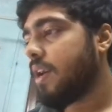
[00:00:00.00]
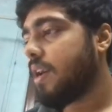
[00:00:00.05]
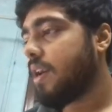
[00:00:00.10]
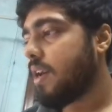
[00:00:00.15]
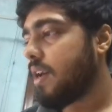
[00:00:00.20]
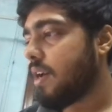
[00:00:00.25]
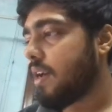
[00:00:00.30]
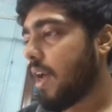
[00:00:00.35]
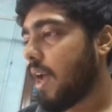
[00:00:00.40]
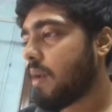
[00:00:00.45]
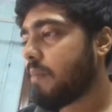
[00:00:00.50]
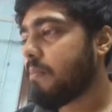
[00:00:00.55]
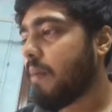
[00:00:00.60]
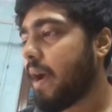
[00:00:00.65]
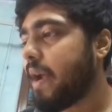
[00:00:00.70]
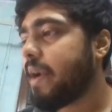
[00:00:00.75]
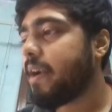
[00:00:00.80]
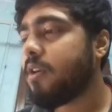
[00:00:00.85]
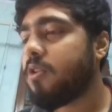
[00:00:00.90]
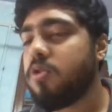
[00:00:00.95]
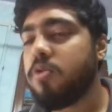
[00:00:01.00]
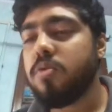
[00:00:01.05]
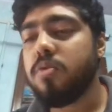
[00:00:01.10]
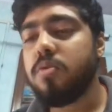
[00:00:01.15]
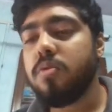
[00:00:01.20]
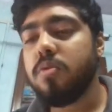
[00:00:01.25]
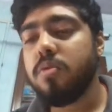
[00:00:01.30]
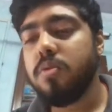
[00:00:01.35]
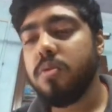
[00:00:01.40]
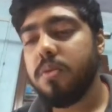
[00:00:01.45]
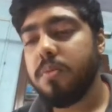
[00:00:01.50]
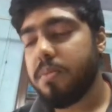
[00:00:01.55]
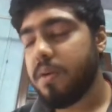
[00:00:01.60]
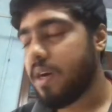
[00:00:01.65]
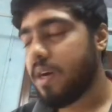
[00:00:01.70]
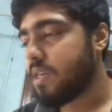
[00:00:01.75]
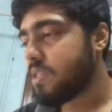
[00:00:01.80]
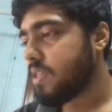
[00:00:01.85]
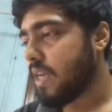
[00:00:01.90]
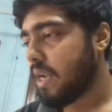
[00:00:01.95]
n by 2
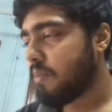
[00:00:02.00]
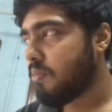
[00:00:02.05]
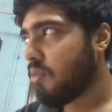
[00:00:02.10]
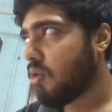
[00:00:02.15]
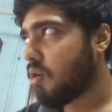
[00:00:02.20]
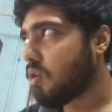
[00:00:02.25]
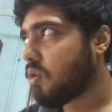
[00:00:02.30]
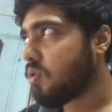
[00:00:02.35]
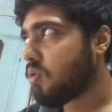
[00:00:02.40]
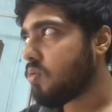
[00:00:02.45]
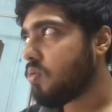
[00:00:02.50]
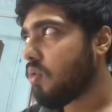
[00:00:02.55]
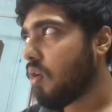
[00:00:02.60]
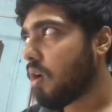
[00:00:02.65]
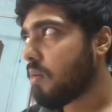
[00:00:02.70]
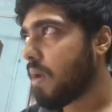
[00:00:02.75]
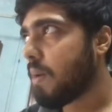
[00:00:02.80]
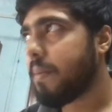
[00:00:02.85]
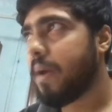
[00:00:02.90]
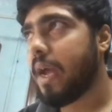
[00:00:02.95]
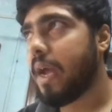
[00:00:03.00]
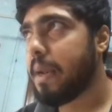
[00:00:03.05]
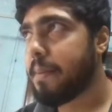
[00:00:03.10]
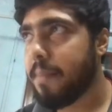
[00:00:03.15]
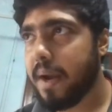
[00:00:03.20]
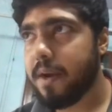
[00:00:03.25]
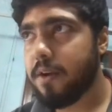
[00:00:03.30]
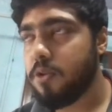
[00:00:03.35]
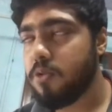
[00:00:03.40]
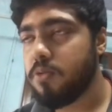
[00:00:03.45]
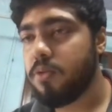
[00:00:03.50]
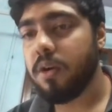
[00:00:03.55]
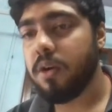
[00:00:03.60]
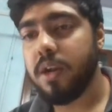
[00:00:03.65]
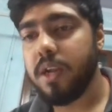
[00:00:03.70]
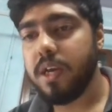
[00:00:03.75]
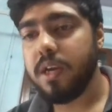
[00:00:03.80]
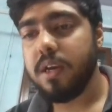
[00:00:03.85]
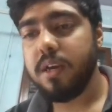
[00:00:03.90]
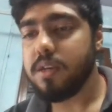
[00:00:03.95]
plus n mod 2, or maybe n by 2
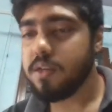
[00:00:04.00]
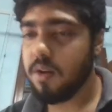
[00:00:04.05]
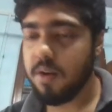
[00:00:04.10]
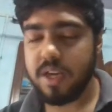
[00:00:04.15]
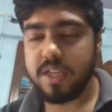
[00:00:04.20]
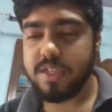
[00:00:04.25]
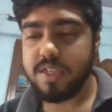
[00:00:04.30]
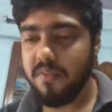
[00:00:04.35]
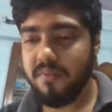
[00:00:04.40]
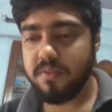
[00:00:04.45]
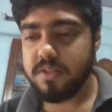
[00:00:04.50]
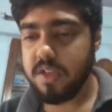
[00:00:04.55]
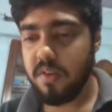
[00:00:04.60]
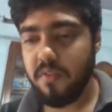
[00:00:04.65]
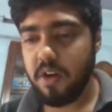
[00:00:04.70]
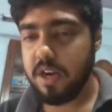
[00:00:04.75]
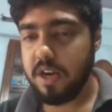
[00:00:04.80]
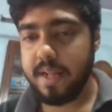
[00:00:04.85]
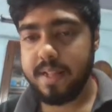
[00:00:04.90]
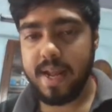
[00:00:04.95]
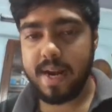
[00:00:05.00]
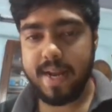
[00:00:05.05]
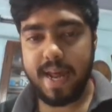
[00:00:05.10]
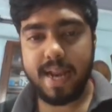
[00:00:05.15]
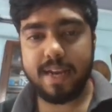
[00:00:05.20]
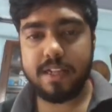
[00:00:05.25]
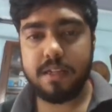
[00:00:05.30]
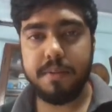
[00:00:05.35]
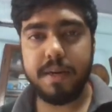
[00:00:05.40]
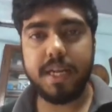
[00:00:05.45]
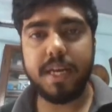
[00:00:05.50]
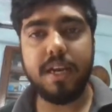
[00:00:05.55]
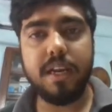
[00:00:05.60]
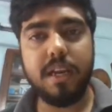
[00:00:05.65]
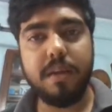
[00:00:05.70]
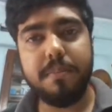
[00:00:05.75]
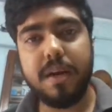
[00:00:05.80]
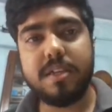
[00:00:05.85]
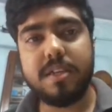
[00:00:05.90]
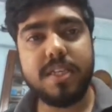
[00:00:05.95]
only, okay, somewhat like that
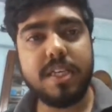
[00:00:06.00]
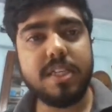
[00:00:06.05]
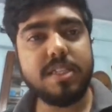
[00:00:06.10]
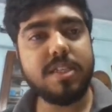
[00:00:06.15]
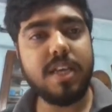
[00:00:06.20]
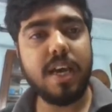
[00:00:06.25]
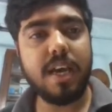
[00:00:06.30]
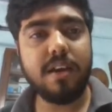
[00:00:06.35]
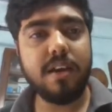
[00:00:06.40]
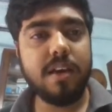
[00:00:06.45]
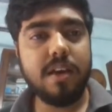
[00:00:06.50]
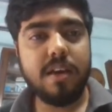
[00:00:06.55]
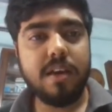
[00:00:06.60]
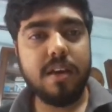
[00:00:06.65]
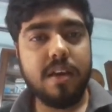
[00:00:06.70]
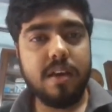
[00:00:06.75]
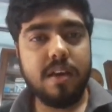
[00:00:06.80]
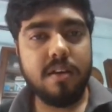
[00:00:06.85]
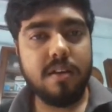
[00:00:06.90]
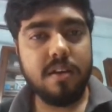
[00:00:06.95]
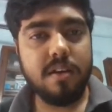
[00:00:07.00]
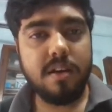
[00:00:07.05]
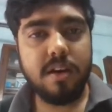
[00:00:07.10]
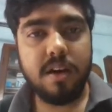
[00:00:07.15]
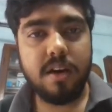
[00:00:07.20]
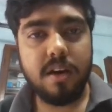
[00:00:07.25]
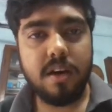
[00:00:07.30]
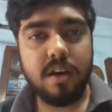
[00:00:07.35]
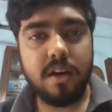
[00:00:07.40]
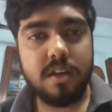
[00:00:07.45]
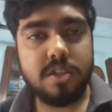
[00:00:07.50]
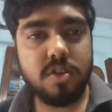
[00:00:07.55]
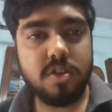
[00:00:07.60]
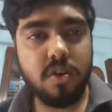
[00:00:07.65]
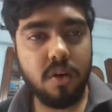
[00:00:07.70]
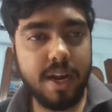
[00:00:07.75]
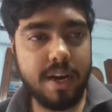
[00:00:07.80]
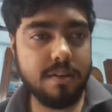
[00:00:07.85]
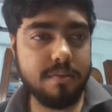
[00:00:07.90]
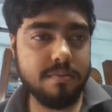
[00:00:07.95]
arithmetically. But since I saw
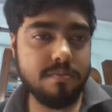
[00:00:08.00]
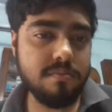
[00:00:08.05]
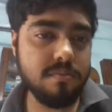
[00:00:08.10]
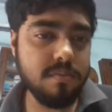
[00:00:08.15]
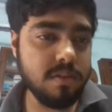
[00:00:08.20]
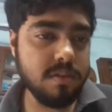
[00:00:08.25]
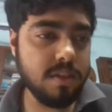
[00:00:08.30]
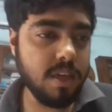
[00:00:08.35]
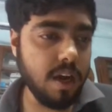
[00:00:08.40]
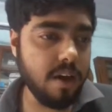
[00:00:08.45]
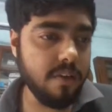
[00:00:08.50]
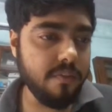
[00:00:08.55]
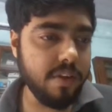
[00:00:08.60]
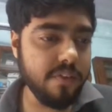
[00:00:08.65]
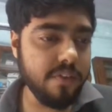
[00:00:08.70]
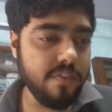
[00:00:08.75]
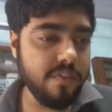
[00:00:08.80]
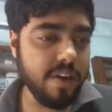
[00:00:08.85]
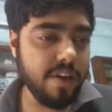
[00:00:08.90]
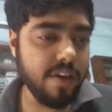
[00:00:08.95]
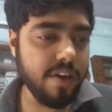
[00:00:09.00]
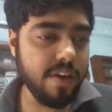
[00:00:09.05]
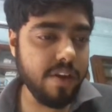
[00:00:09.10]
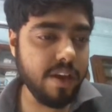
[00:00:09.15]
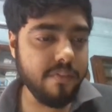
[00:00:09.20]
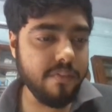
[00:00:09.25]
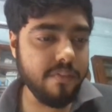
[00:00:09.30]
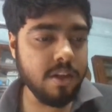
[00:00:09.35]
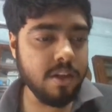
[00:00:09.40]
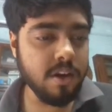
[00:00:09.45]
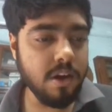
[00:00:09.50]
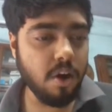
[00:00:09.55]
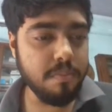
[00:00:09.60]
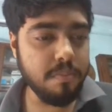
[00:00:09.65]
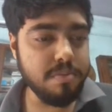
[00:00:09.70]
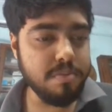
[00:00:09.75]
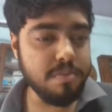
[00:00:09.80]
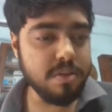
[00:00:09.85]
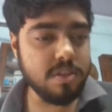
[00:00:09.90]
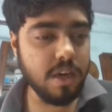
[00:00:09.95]
that, yeah, we were given the
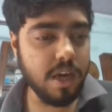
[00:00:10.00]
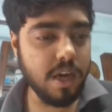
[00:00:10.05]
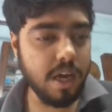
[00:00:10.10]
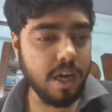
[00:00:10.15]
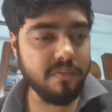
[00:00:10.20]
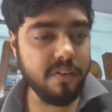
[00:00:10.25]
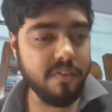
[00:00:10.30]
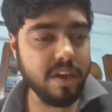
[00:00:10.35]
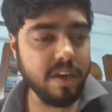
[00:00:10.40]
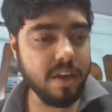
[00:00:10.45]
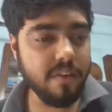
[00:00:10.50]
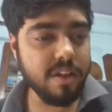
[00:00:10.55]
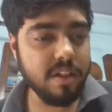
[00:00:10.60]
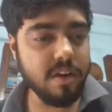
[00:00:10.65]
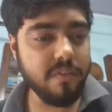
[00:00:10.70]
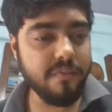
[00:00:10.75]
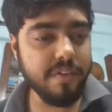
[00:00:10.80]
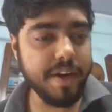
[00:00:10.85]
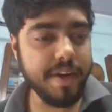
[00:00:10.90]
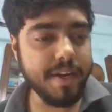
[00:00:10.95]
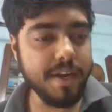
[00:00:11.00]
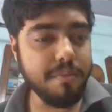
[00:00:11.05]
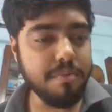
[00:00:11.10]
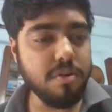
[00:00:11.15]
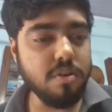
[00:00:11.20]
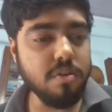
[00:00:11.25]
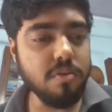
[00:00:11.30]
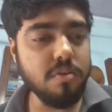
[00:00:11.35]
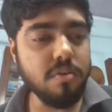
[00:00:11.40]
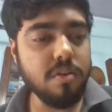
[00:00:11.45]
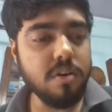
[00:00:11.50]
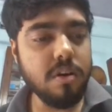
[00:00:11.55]
we were given the freedom to